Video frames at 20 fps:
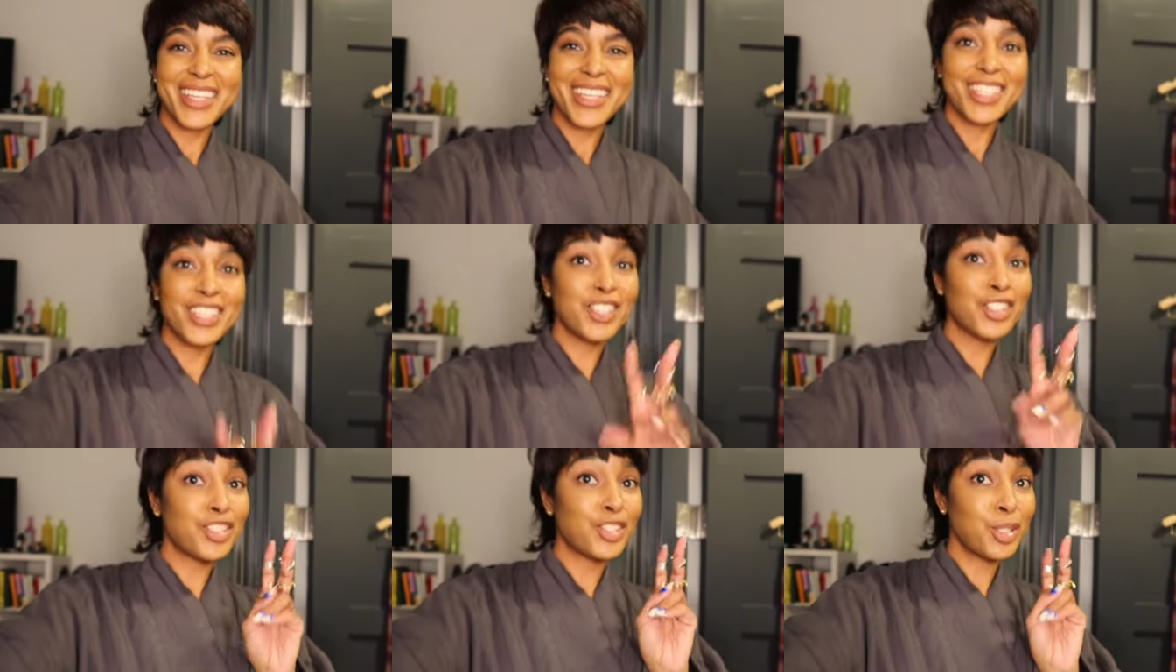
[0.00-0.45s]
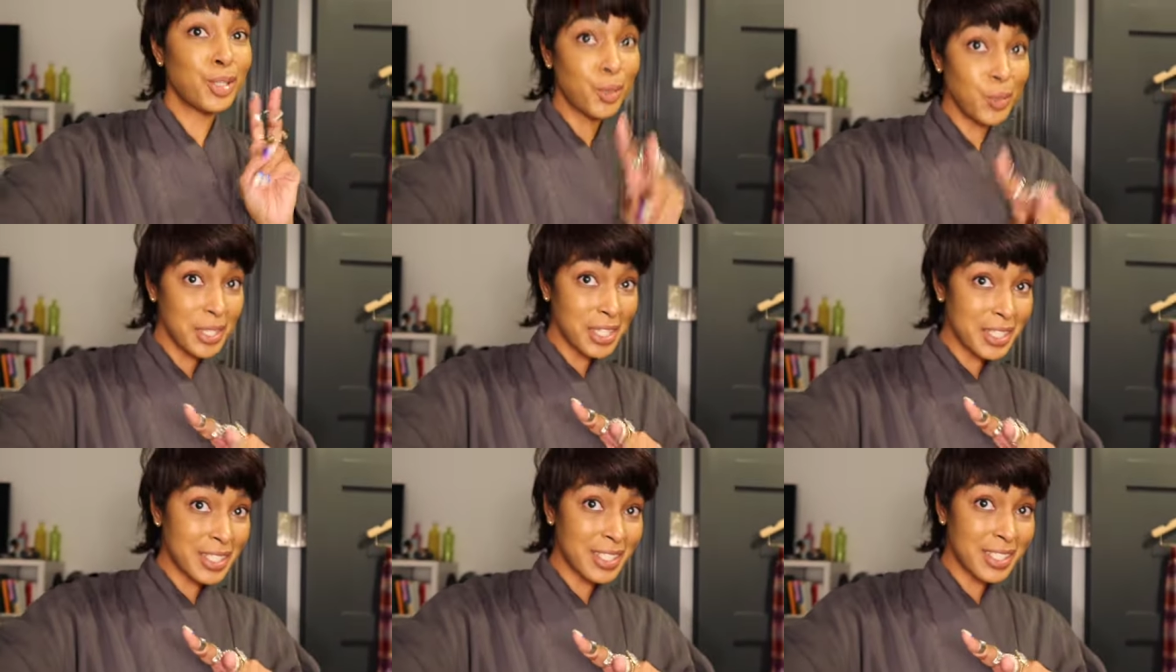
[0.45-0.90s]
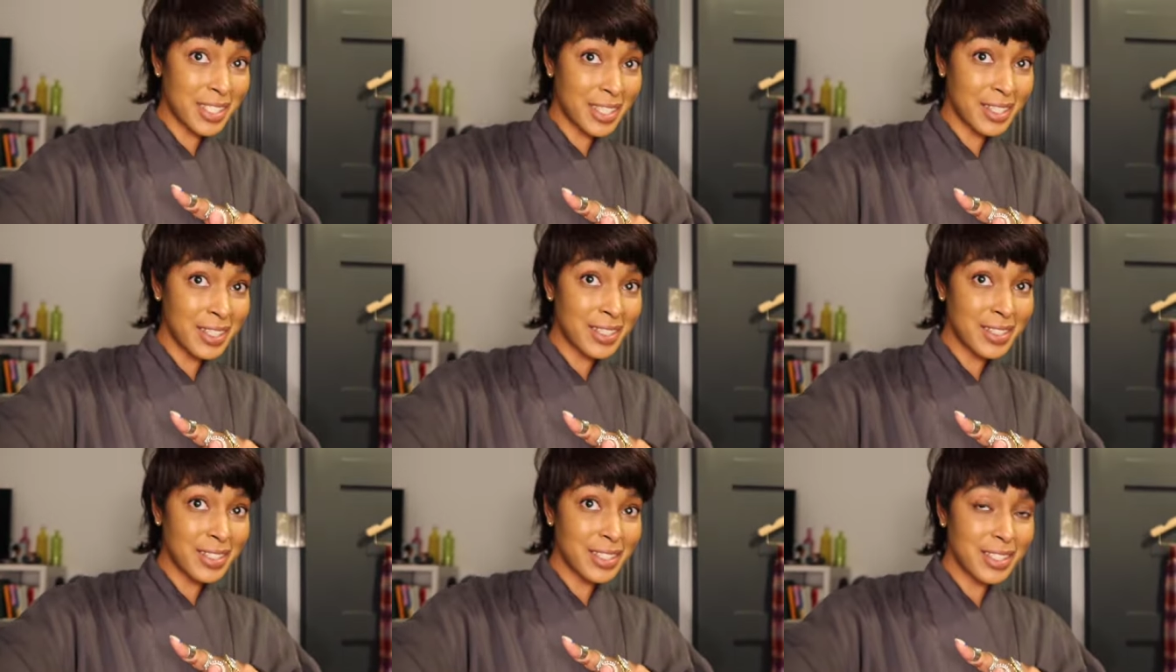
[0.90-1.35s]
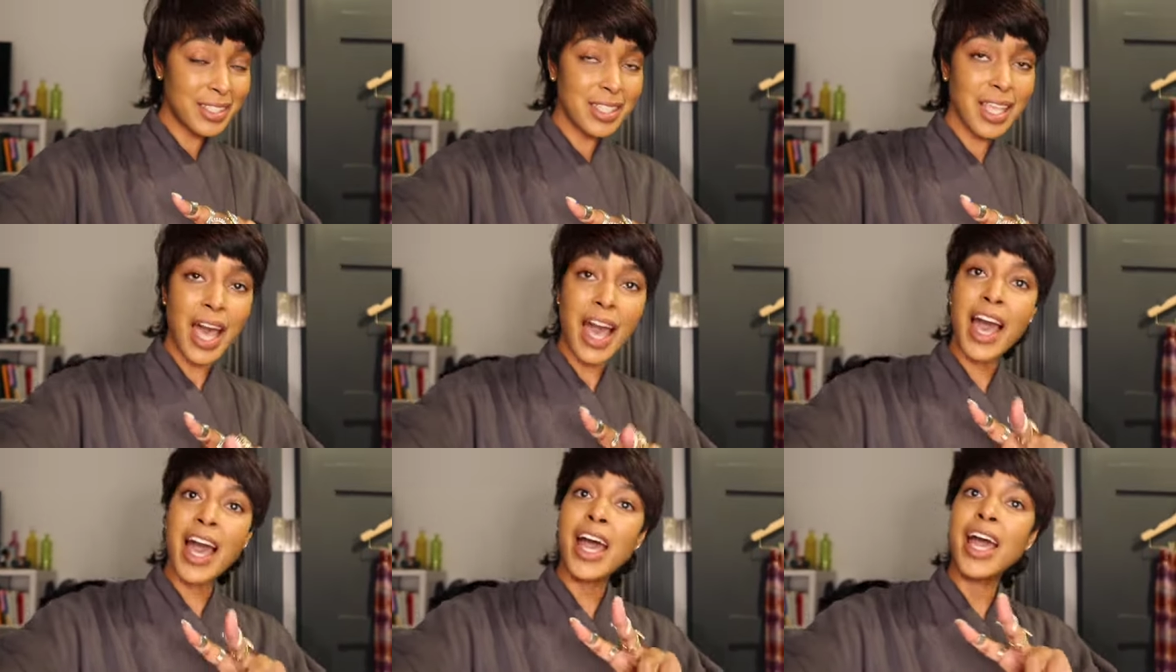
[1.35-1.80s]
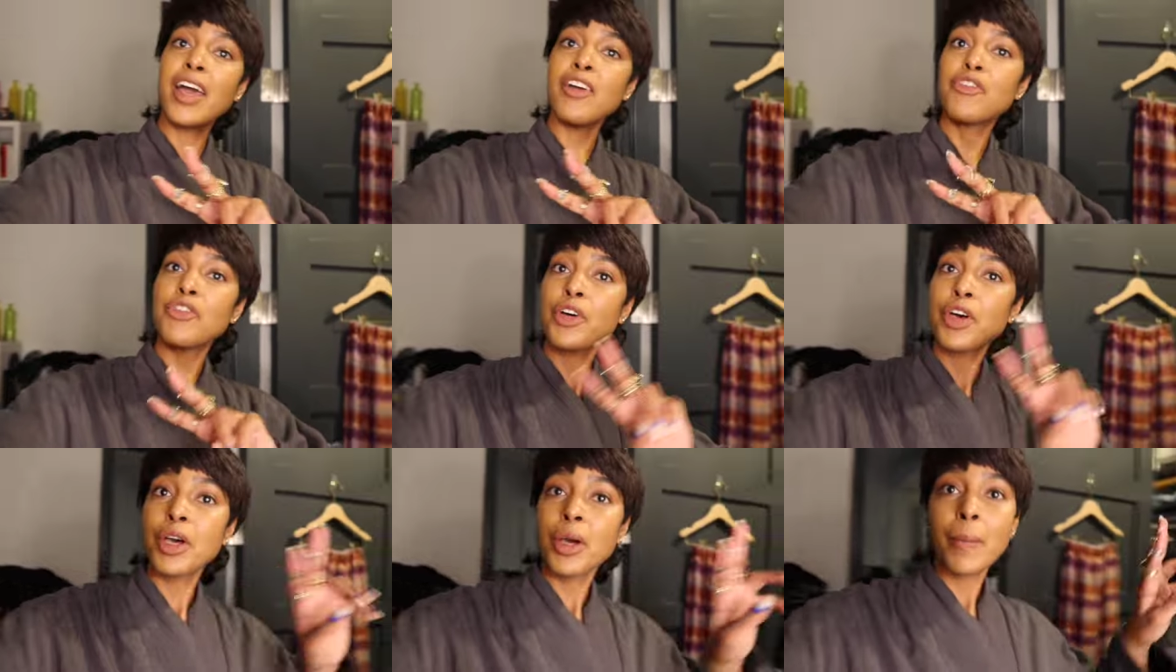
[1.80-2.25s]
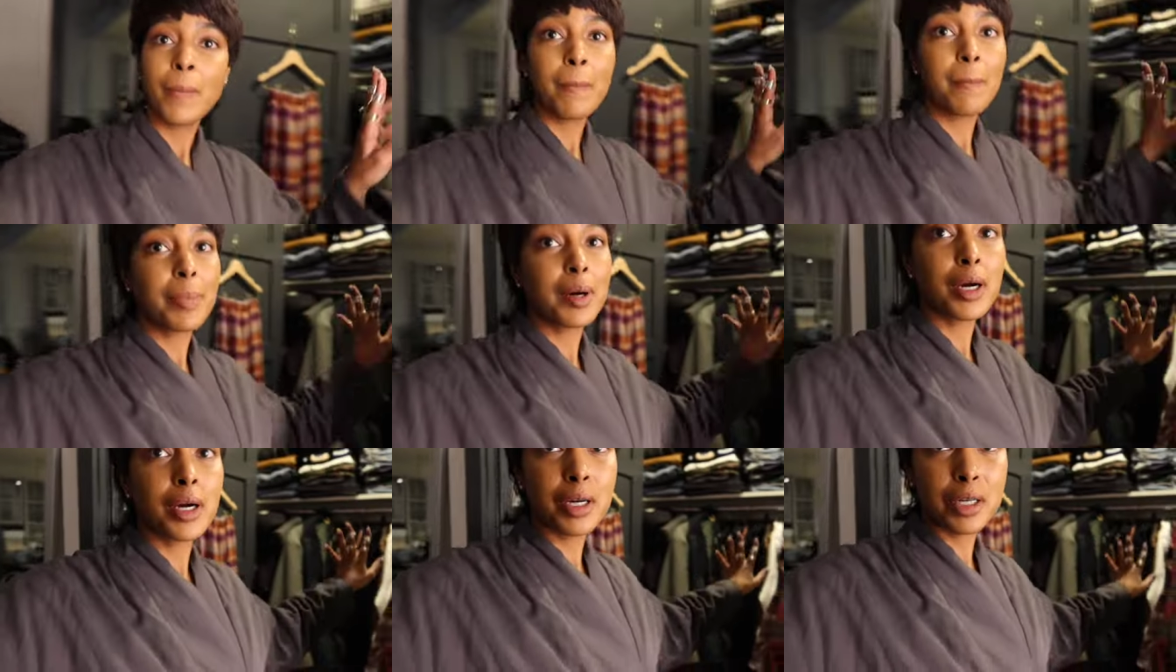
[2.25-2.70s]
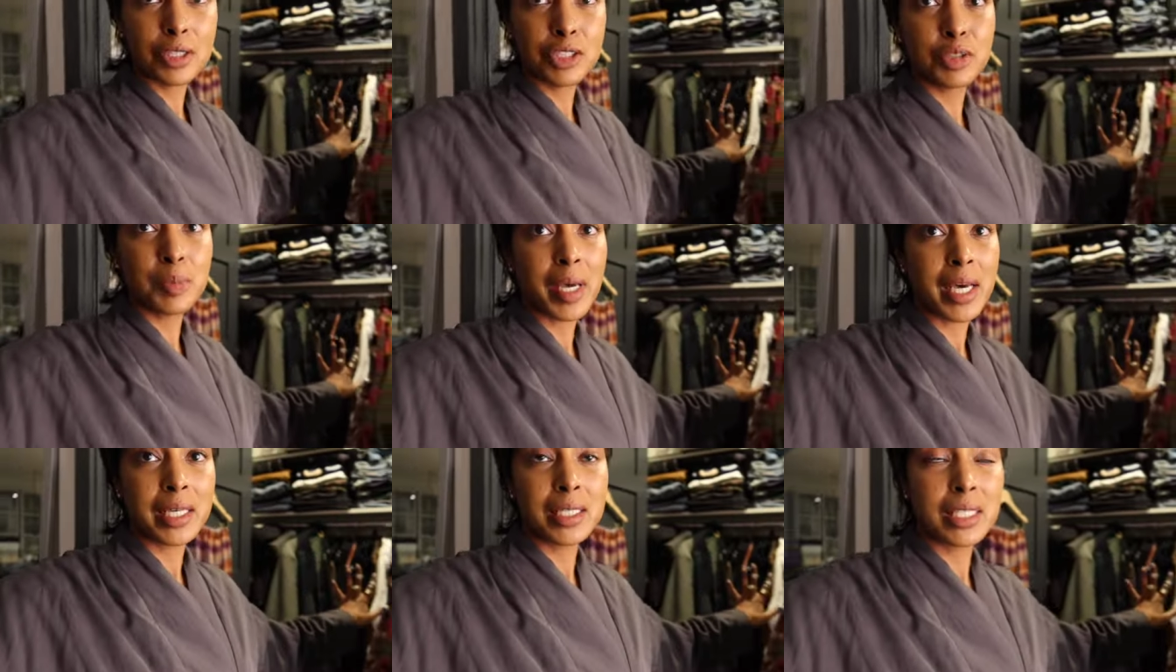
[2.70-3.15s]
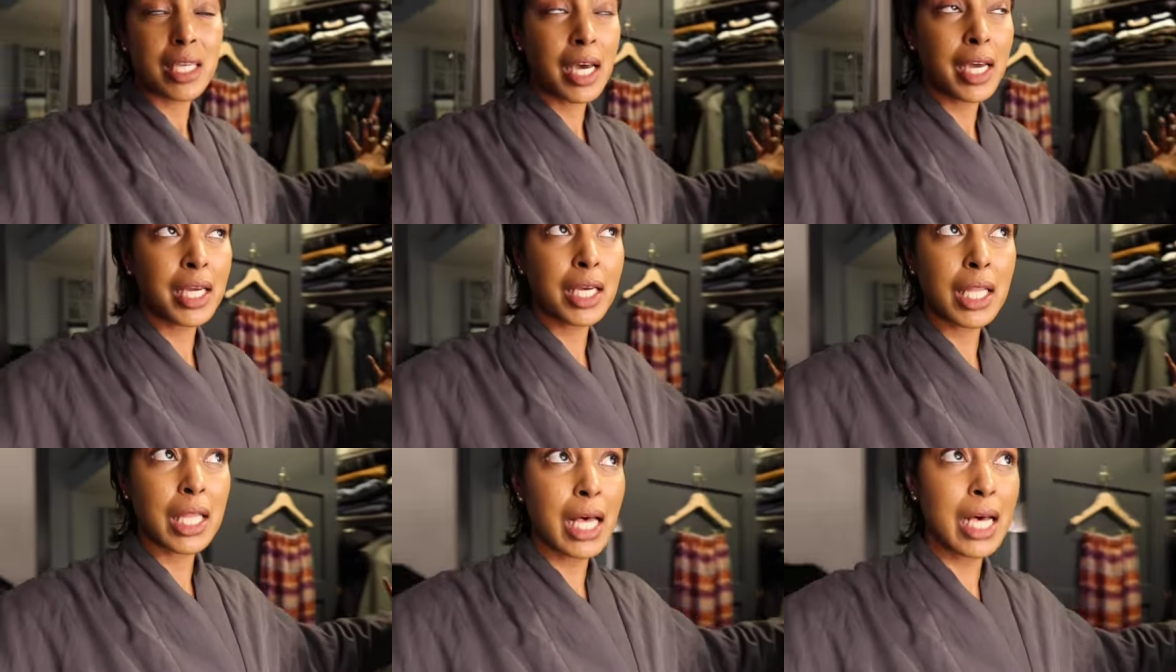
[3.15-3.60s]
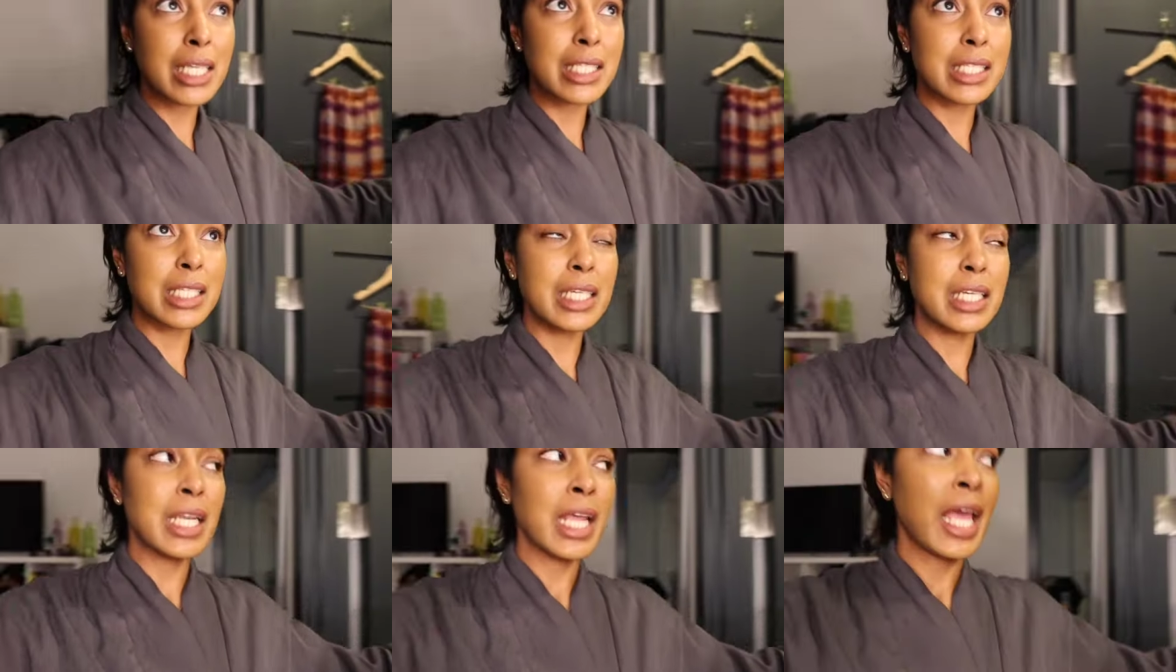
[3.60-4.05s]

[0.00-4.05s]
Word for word: it's two weeks since I've purged my entire closet.